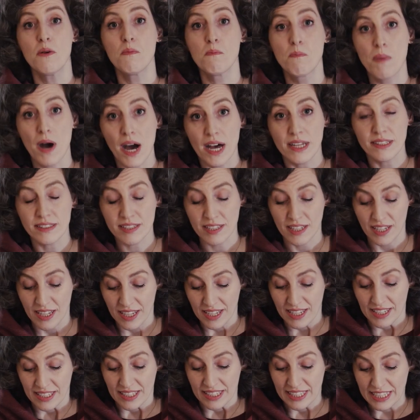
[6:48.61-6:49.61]
but
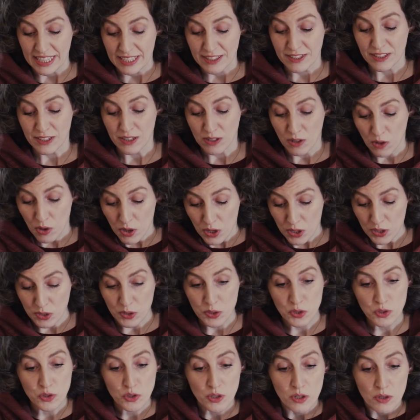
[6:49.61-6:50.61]
it
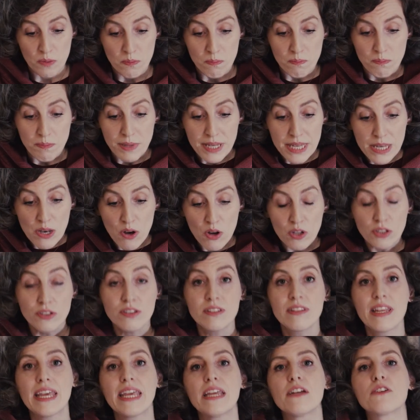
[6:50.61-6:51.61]
goes beyond
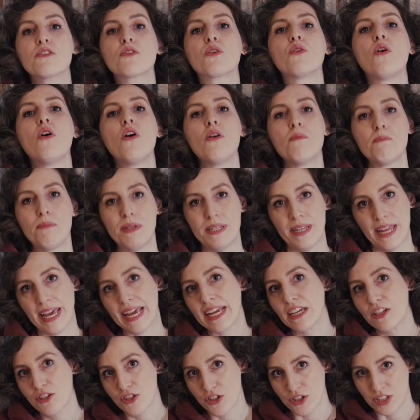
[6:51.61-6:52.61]
their
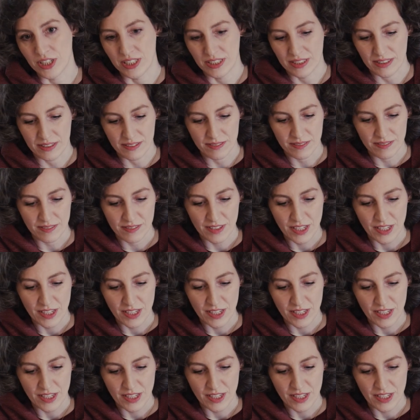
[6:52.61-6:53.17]
combination.